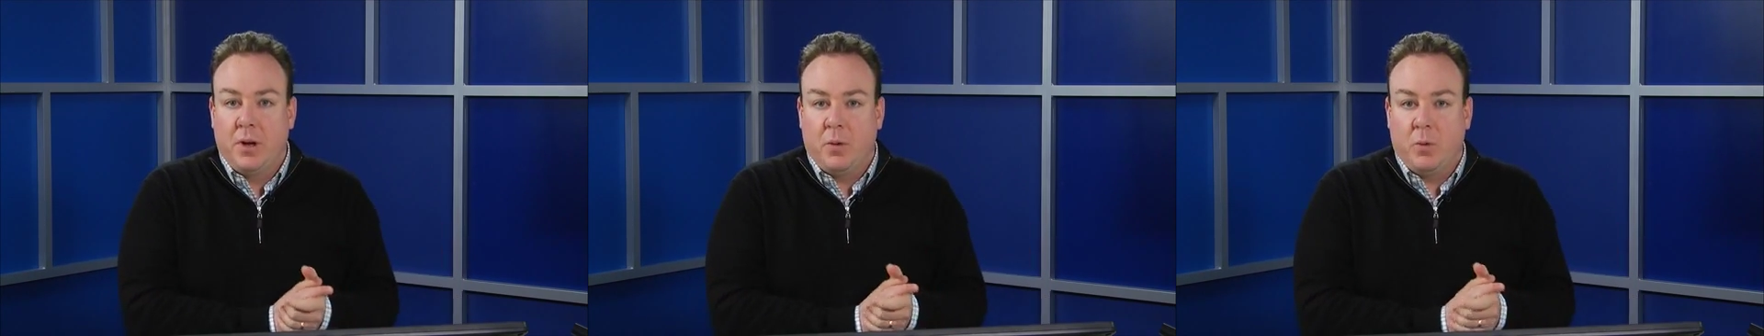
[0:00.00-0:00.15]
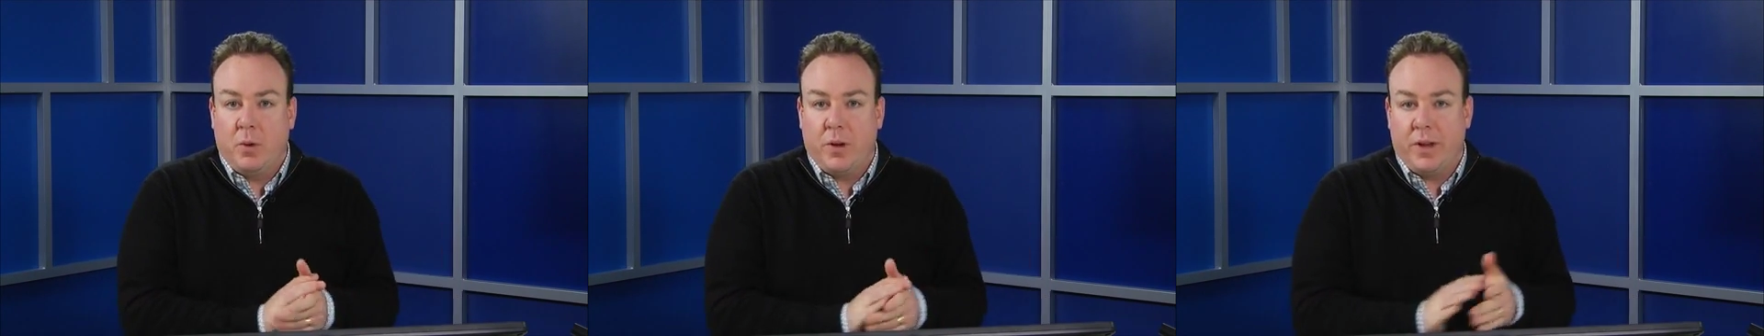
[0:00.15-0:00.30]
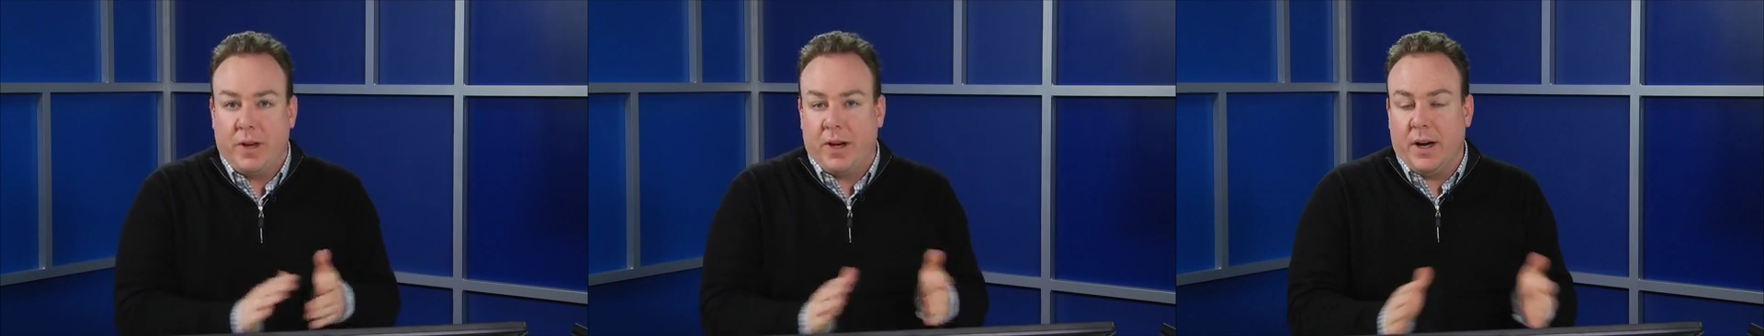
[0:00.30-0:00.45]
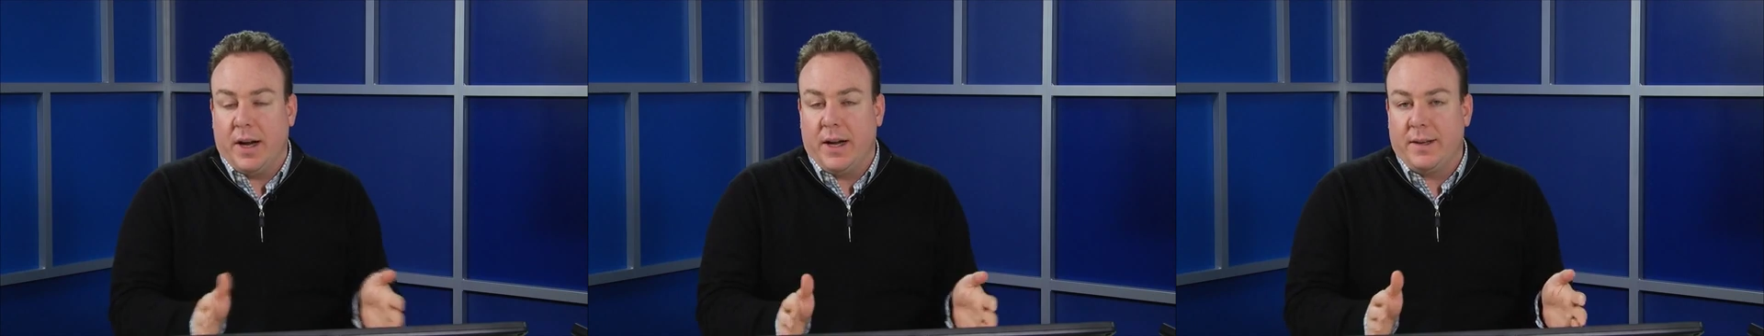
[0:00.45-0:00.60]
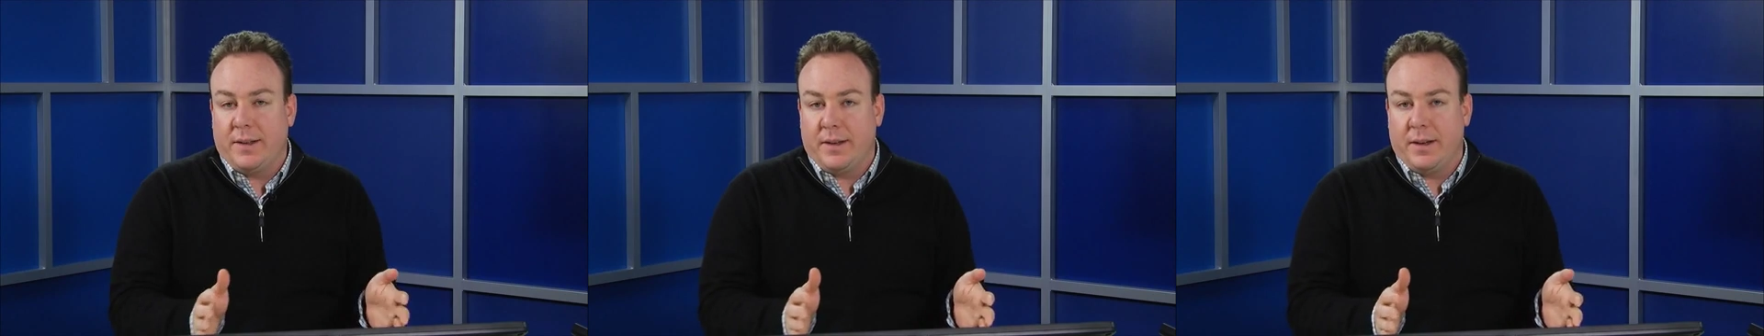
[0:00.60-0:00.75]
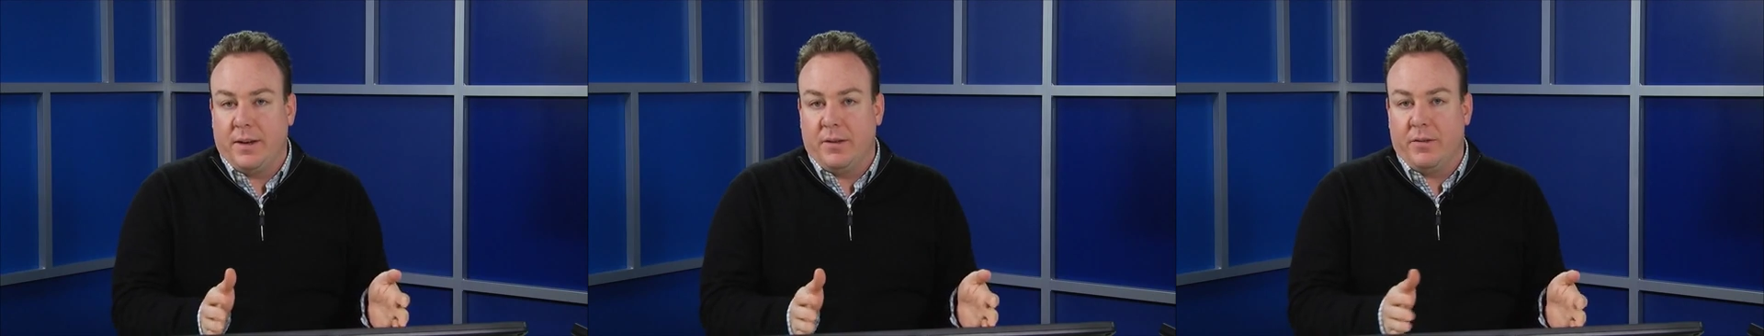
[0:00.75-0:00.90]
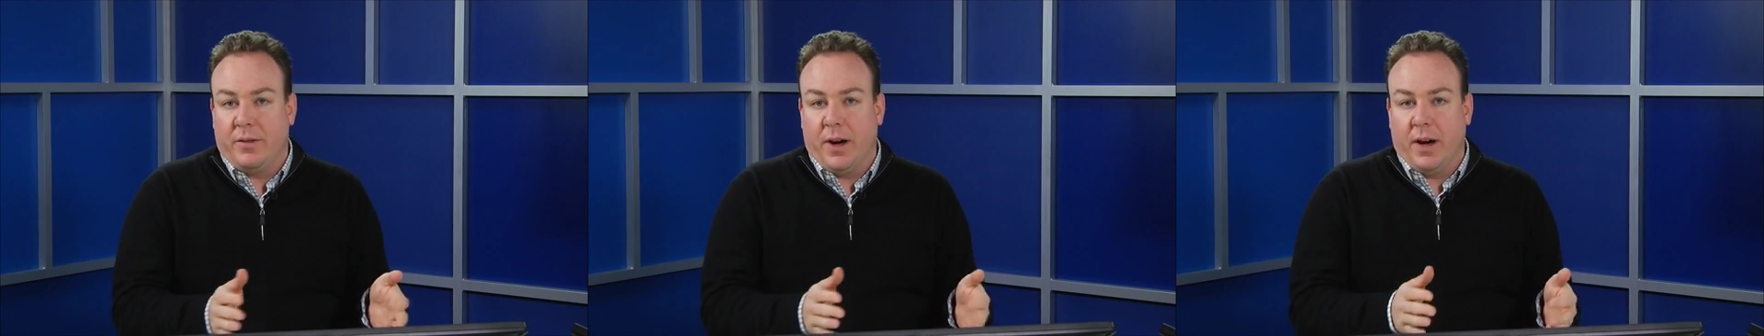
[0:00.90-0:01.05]
within an IT
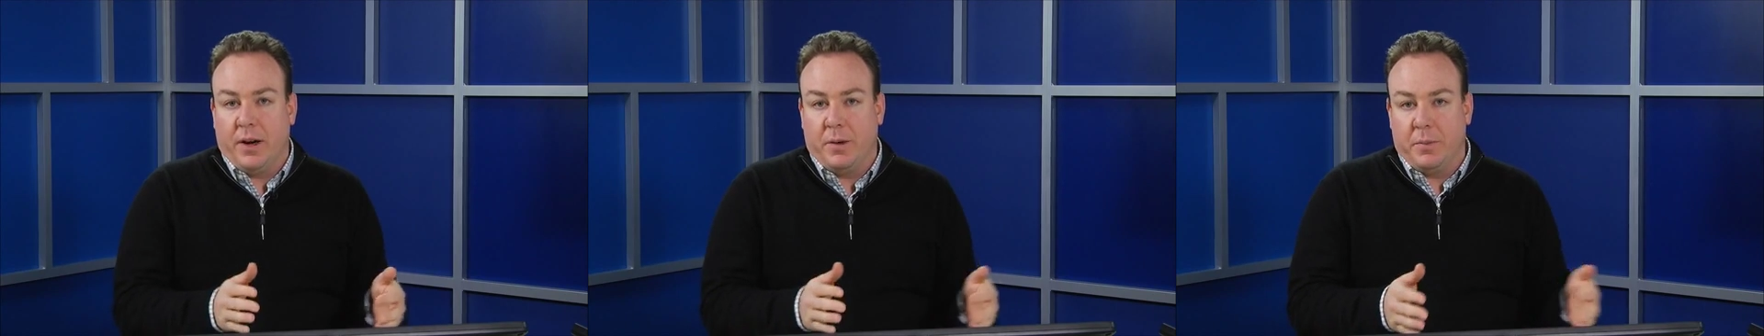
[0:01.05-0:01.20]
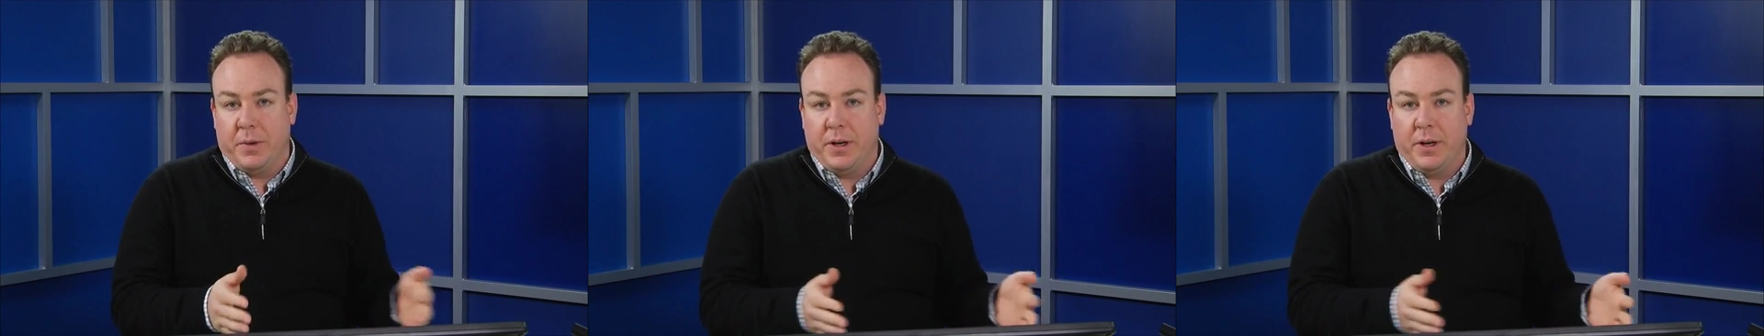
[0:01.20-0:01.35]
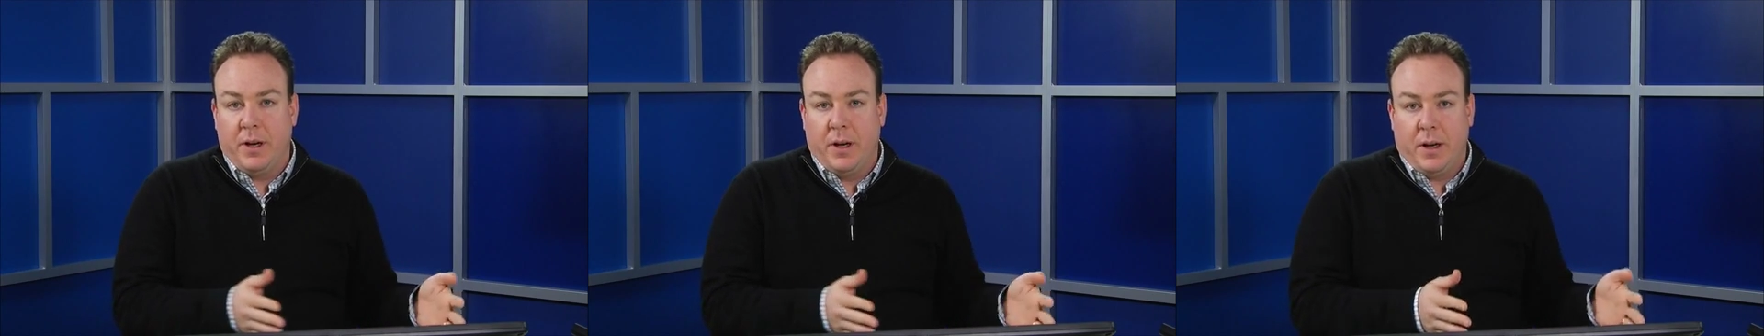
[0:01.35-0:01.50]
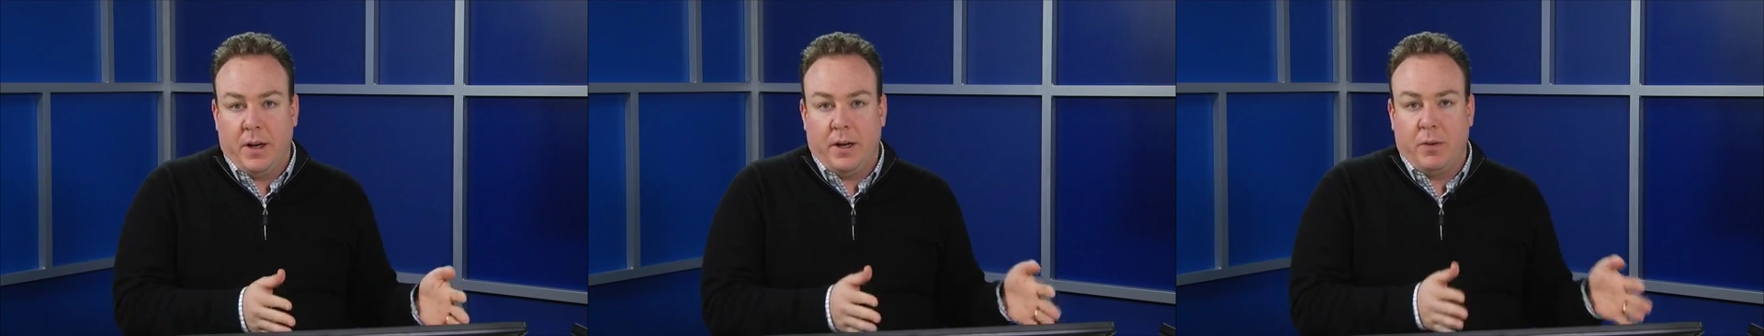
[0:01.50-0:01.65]
environment,